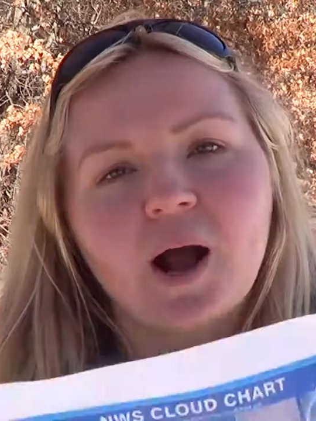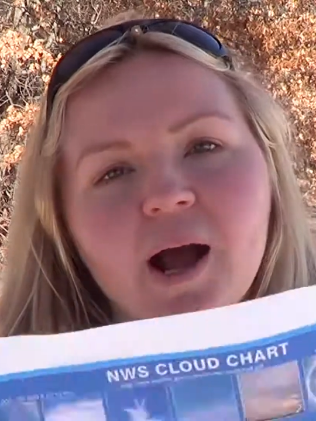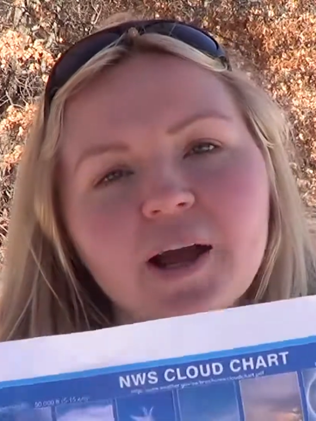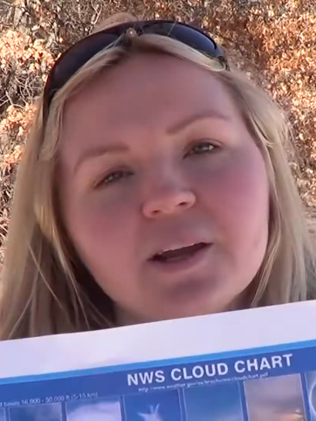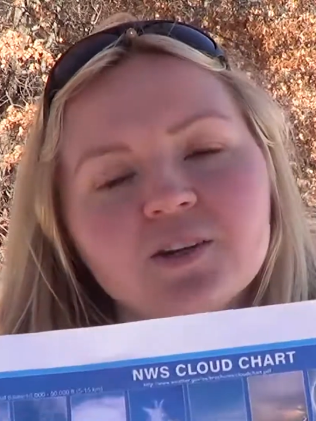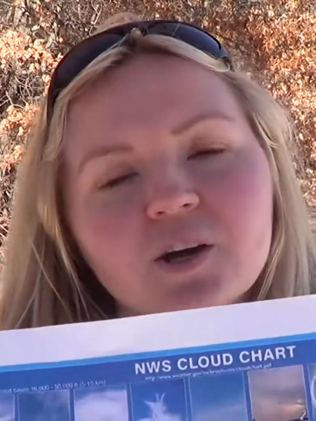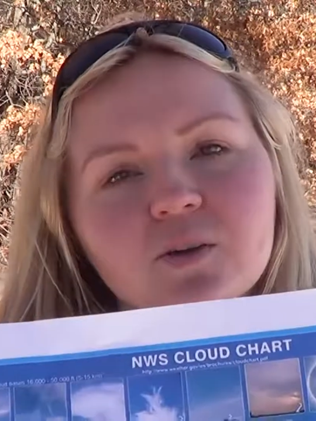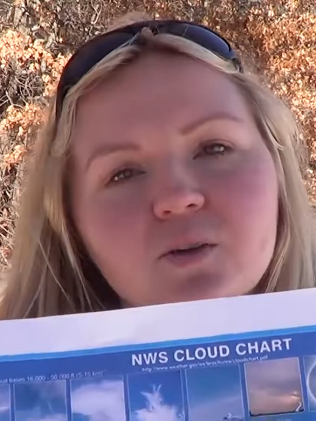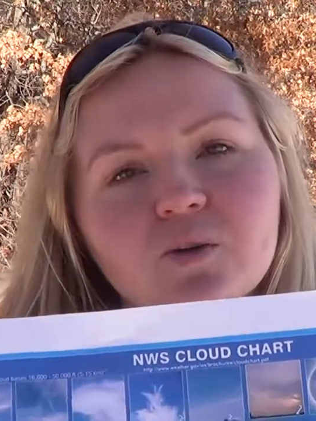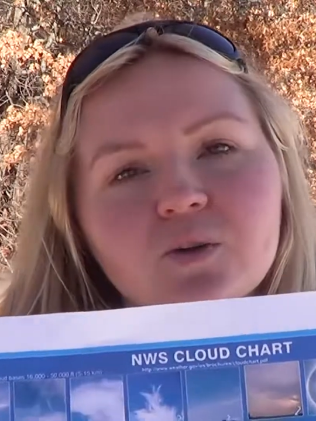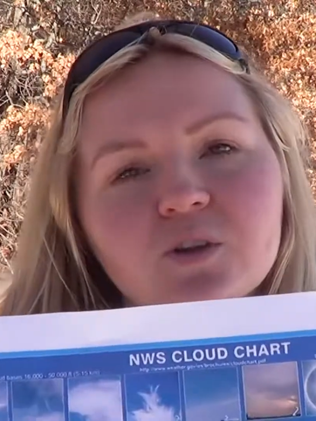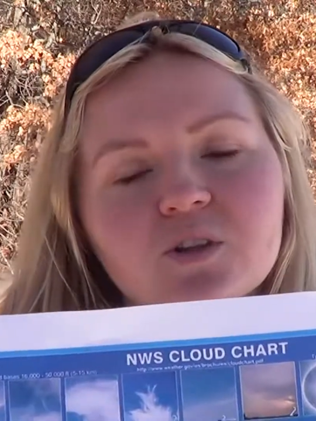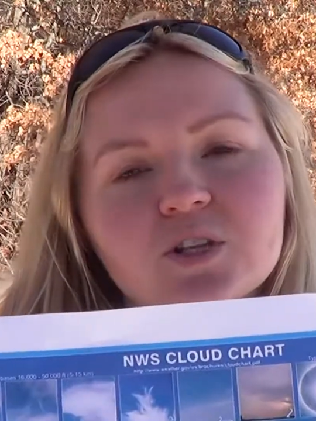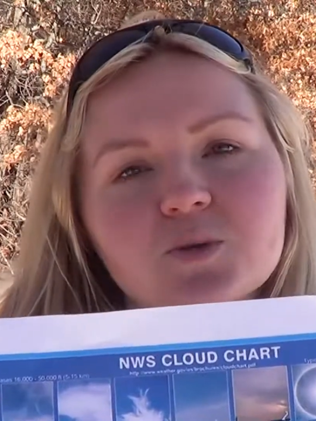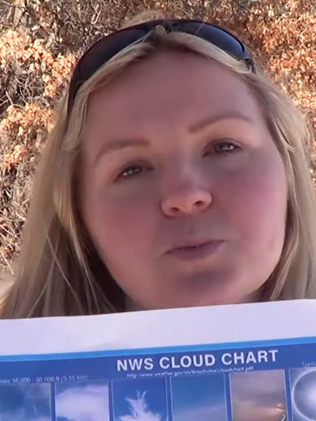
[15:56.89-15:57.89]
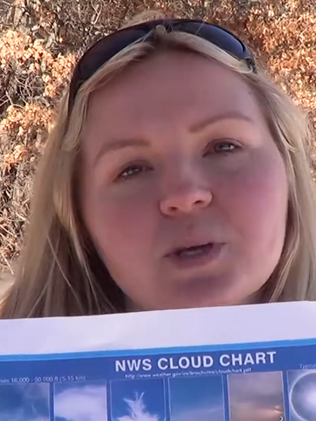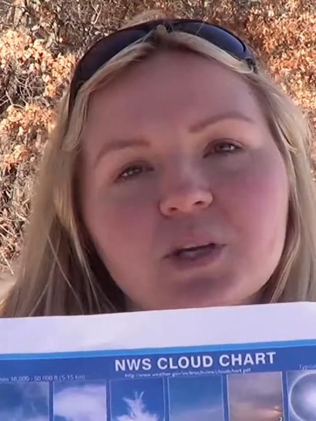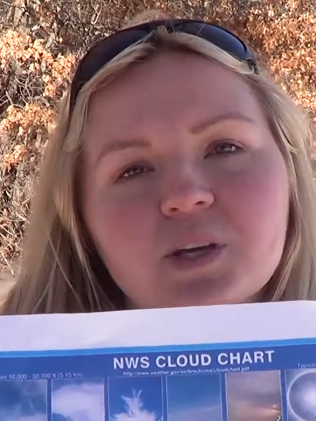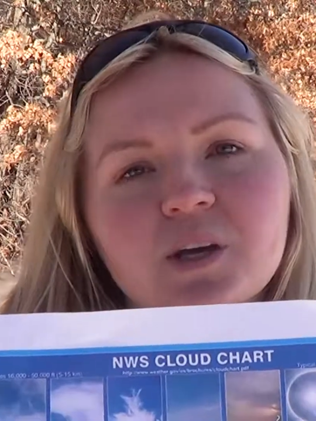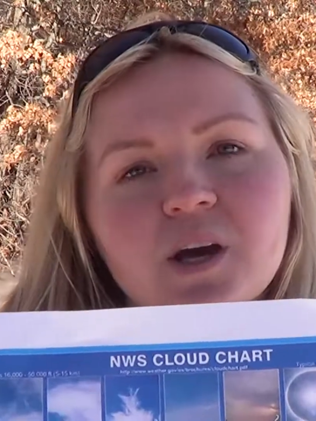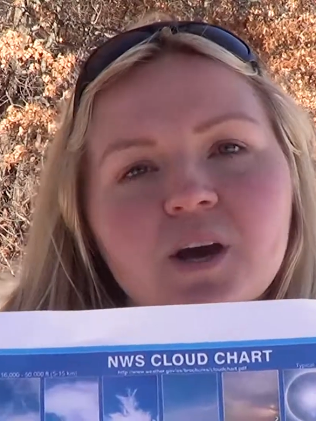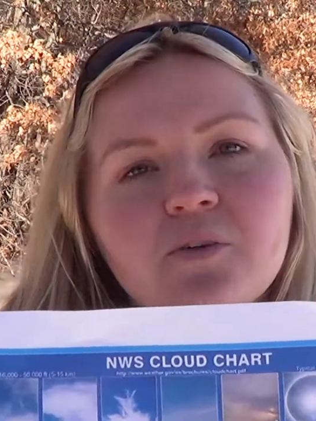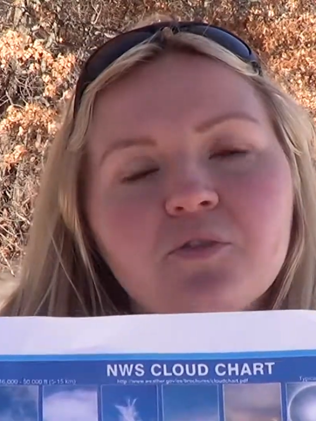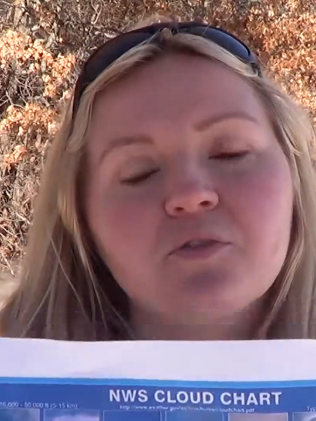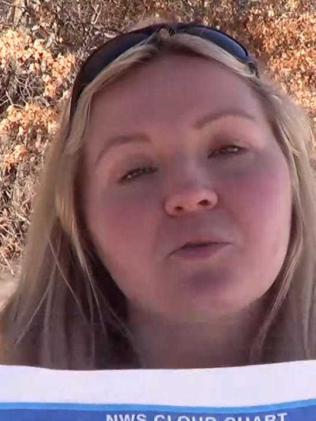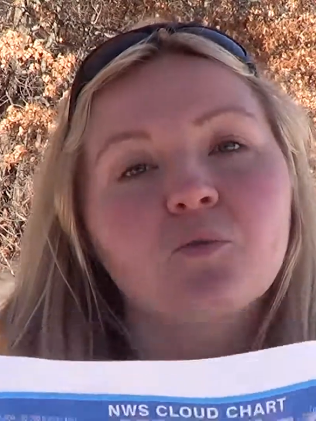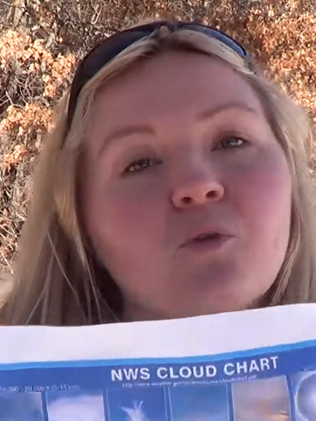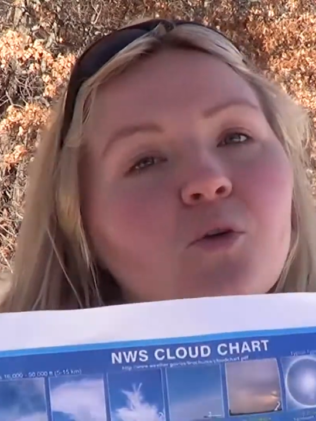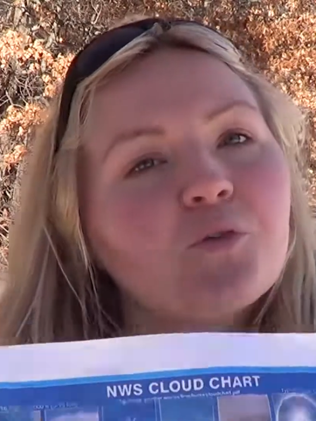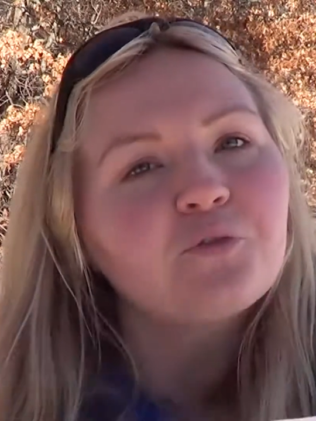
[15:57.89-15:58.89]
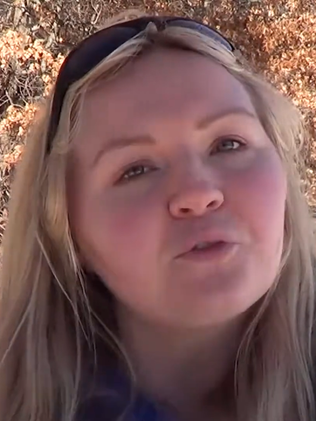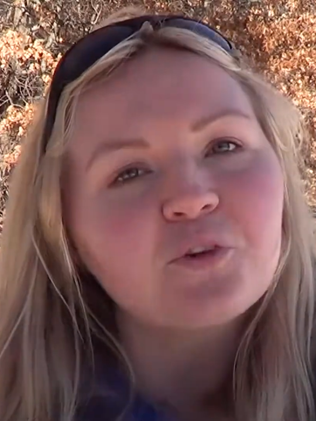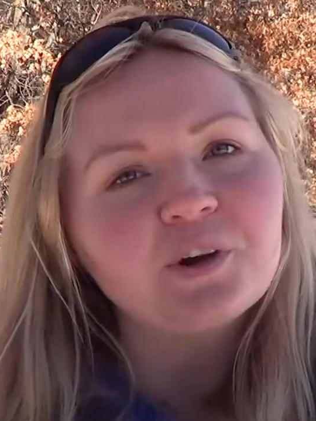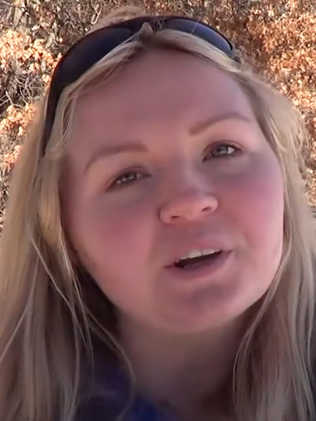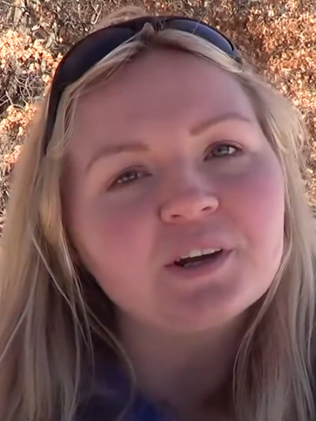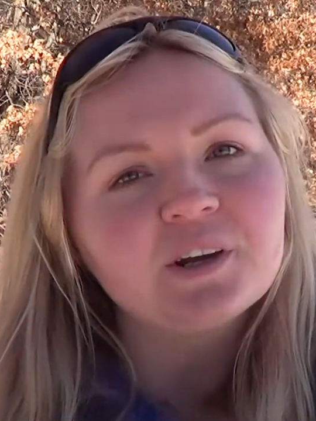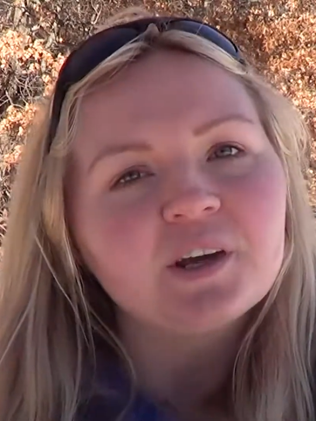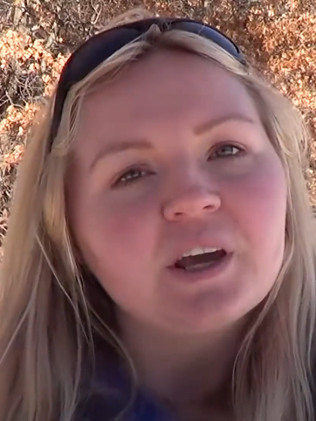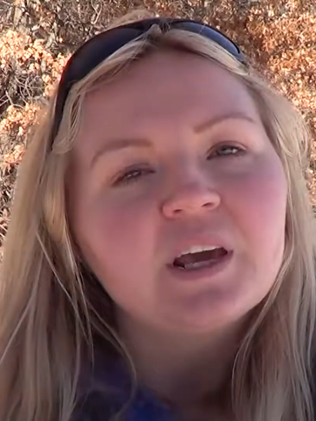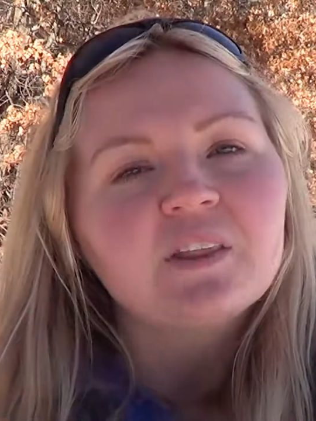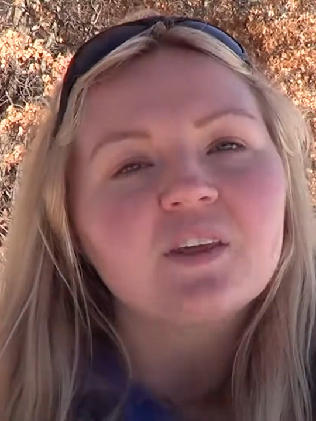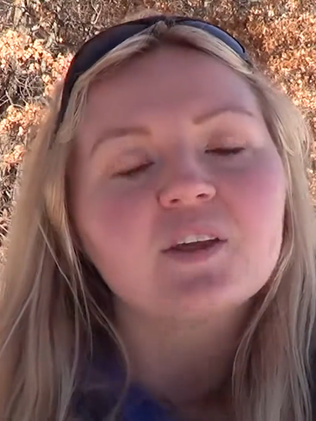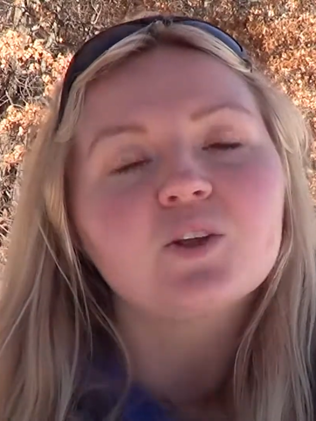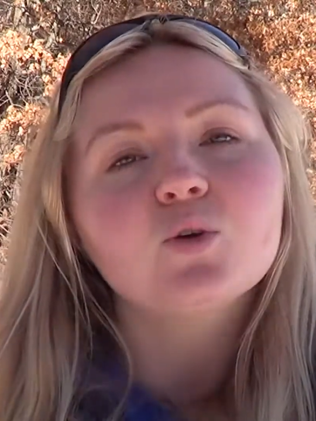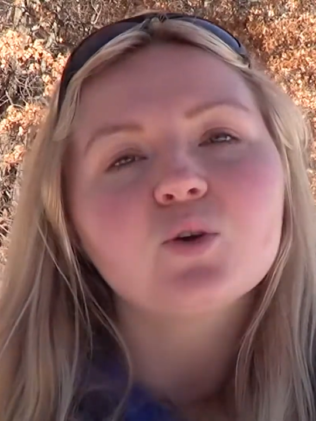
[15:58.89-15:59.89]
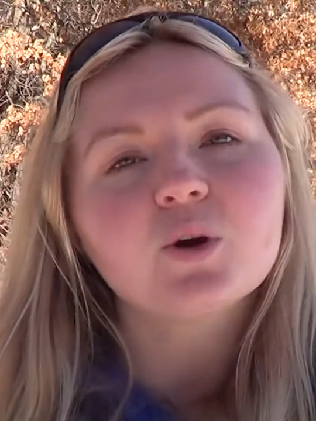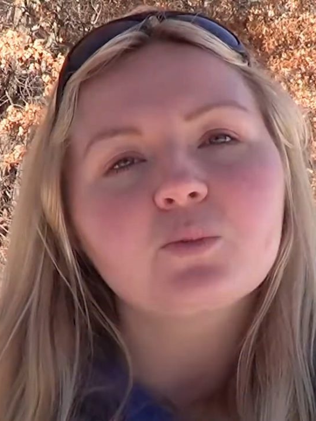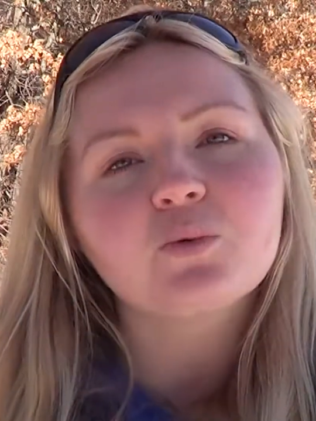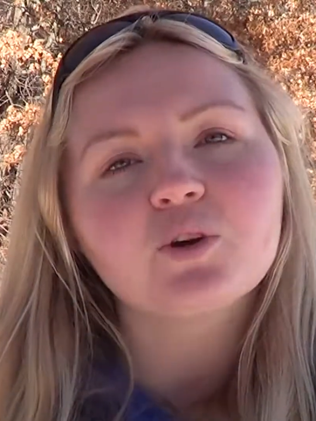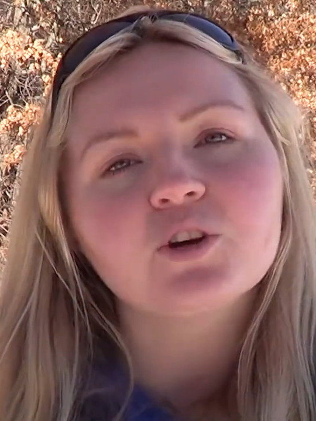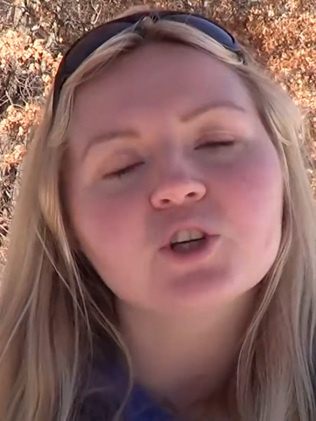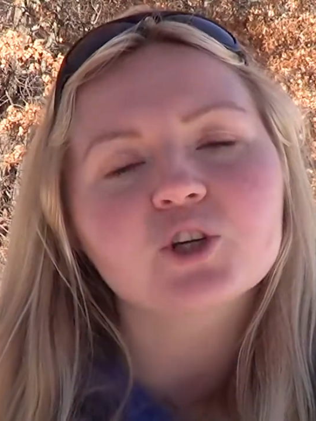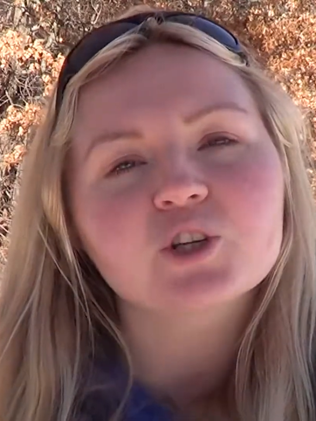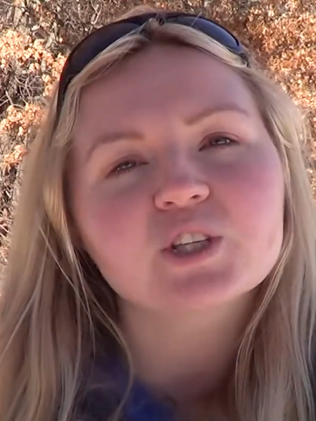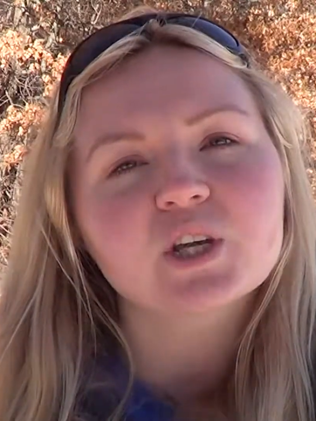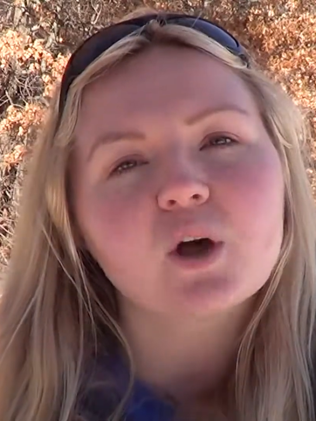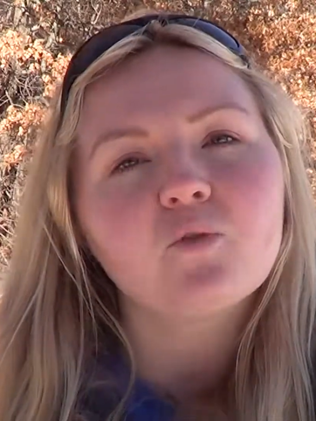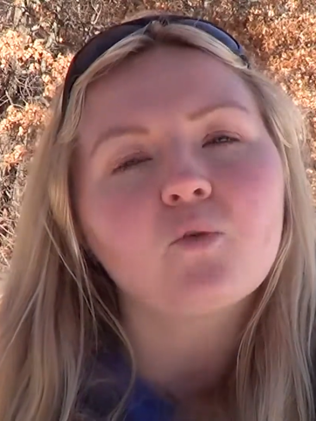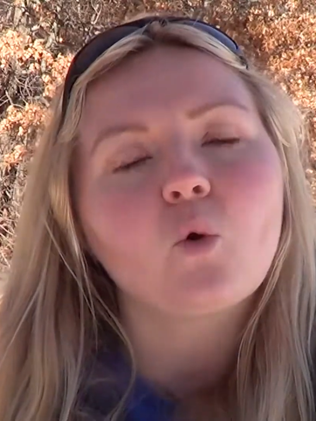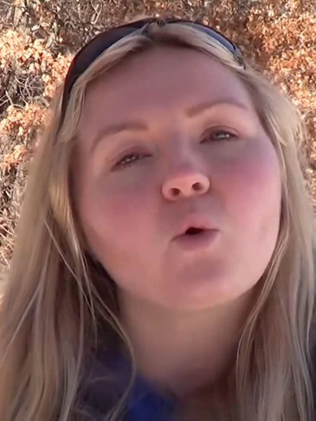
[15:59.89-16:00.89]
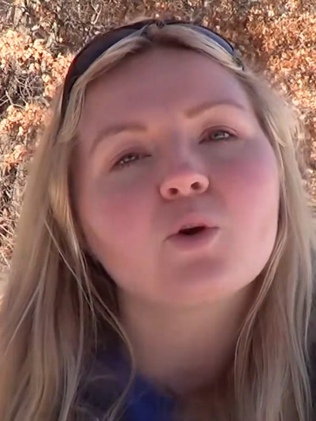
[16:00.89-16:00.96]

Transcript: I downloaded this PDF for free that you can print yourself